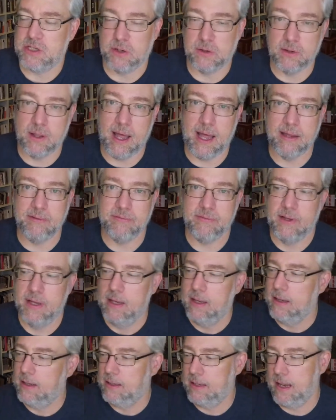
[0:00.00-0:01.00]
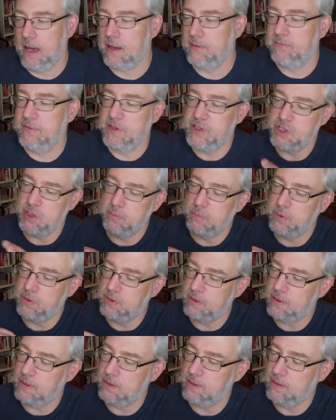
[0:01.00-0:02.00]
Her Life. Nonfiction
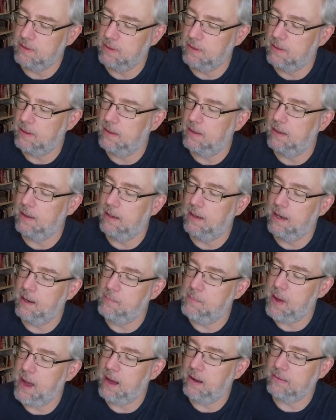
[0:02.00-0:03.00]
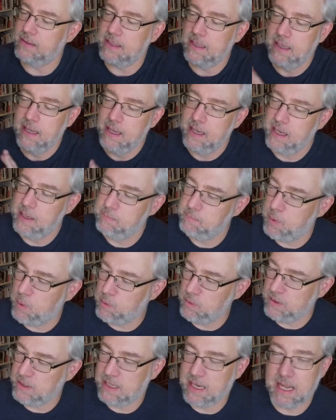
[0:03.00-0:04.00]
book about
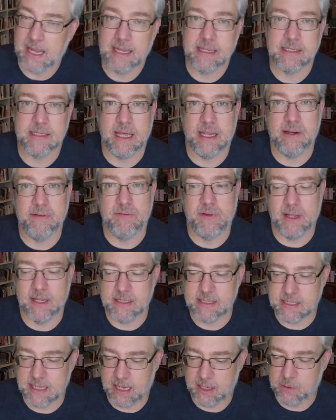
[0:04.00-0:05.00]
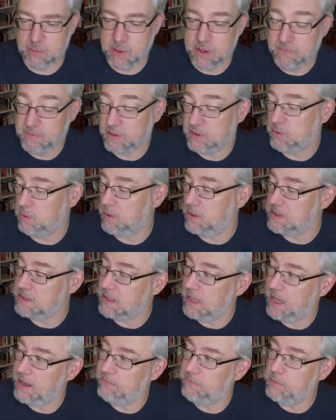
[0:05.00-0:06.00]
important days and events in Queen Victoria's
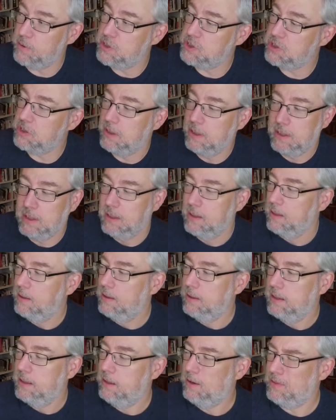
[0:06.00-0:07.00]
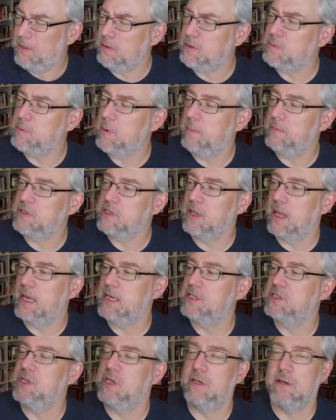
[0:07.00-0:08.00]
life, which, you know, I think was published
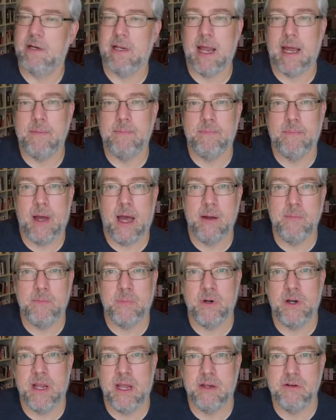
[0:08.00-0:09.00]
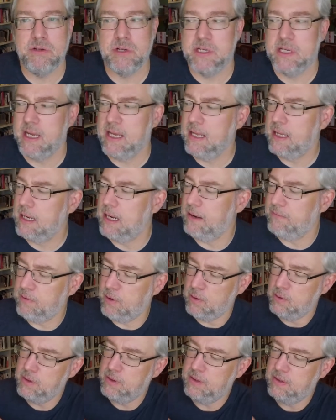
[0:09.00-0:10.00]
last year, and I'm pretty interested in. I've
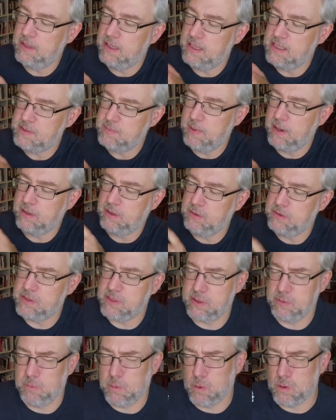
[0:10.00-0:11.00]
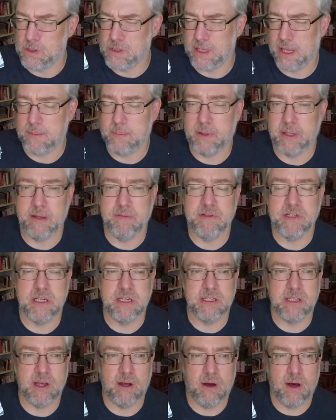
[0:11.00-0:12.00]
heard good things about Lucy Worsley. I believe
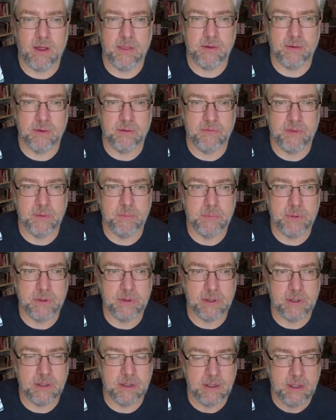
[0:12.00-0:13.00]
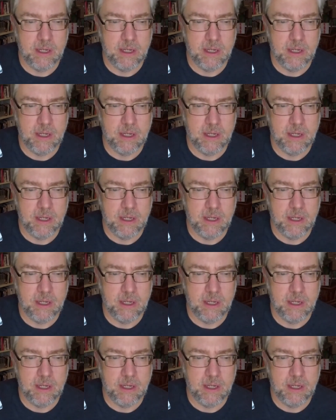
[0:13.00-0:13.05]
she's the author of the book